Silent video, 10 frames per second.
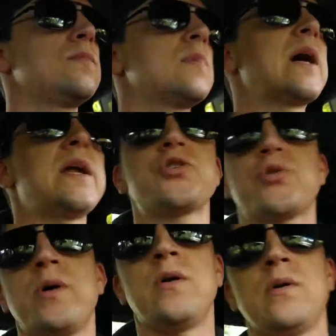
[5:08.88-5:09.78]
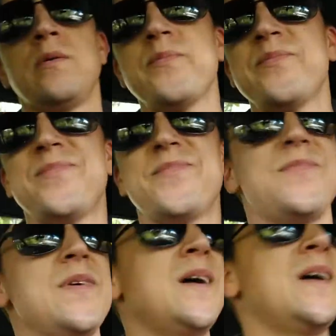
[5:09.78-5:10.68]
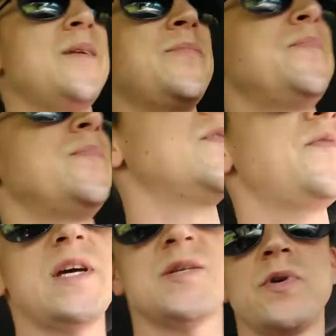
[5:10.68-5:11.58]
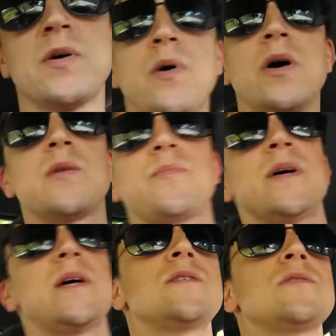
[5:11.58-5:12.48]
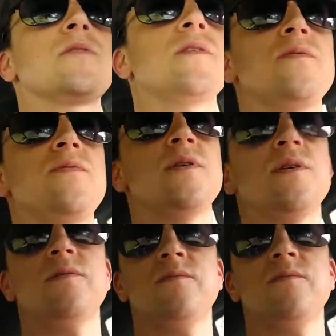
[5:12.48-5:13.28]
kind of troll uh, Facebook Marketplace looking for